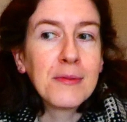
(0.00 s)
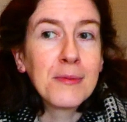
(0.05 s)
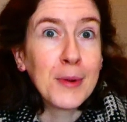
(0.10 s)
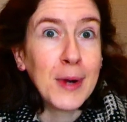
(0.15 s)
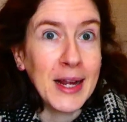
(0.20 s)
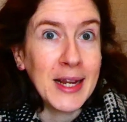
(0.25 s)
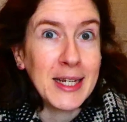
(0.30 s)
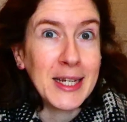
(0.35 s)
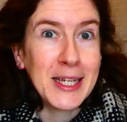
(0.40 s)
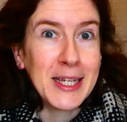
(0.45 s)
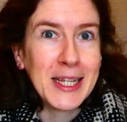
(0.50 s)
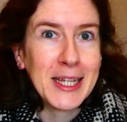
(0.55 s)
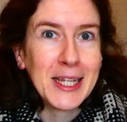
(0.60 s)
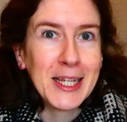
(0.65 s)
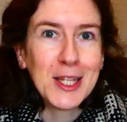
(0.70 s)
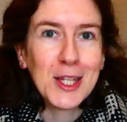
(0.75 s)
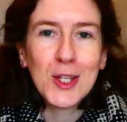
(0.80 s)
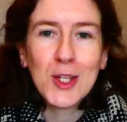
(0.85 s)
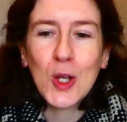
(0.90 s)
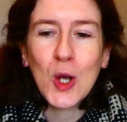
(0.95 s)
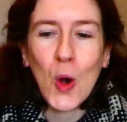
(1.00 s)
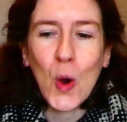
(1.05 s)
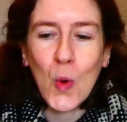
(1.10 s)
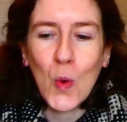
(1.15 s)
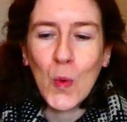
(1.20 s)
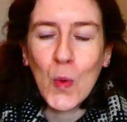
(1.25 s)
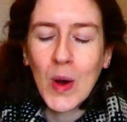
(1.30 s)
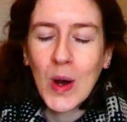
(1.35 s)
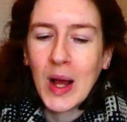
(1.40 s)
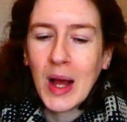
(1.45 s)
Right,
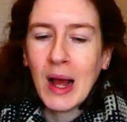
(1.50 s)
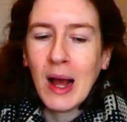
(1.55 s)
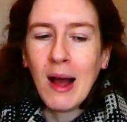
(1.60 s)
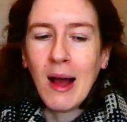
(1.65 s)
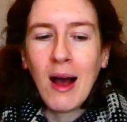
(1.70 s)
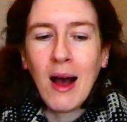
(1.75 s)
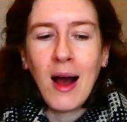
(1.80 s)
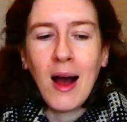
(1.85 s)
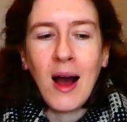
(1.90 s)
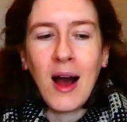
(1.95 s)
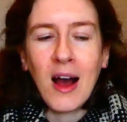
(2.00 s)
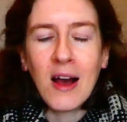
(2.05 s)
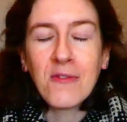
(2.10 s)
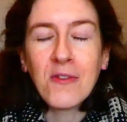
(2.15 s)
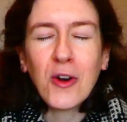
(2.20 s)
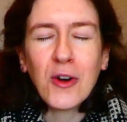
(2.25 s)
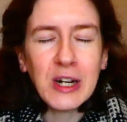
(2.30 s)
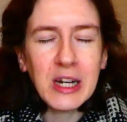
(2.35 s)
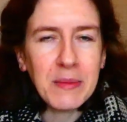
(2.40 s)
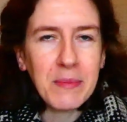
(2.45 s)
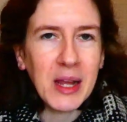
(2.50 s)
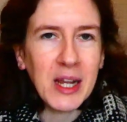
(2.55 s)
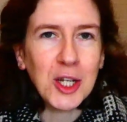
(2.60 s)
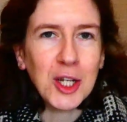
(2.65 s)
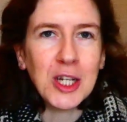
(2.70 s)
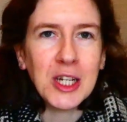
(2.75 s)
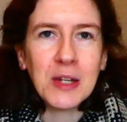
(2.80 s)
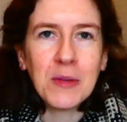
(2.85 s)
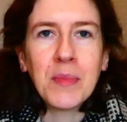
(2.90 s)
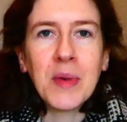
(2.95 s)
so I've already
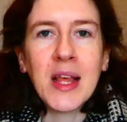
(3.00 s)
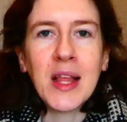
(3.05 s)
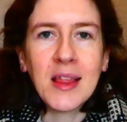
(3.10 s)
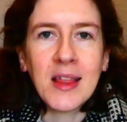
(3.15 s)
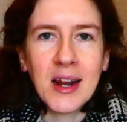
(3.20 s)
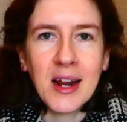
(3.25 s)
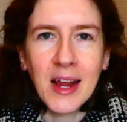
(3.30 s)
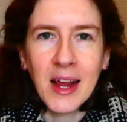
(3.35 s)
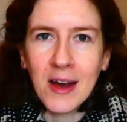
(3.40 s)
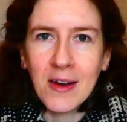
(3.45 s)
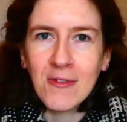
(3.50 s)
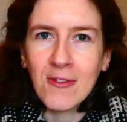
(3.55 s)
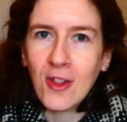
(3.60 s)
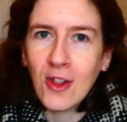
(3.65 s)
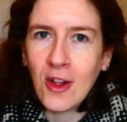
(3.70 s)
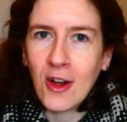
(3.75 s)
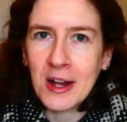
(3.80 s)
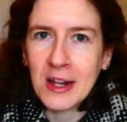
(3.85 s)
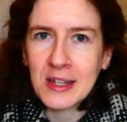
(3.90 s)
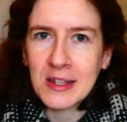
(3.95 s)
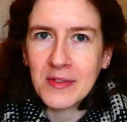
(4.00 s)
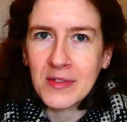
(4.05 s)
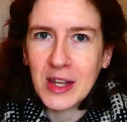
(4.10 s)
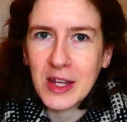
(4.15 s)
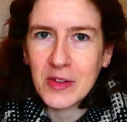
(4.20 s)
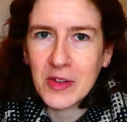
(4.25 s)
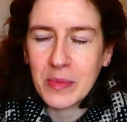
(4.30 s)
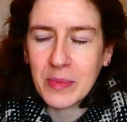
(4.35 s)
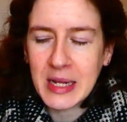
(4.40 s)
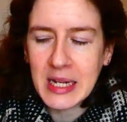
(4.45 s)
mentioned a bit that I have lots of
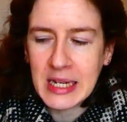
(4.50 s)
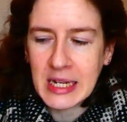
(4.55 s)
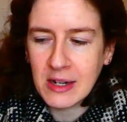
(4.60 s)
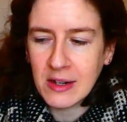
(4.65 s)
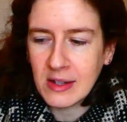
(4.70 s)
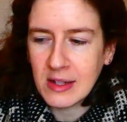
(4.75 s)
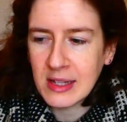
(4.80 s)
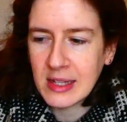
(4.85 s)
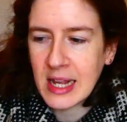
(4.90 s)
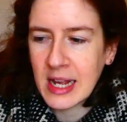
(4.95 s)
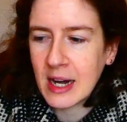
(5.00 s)
things on my needles,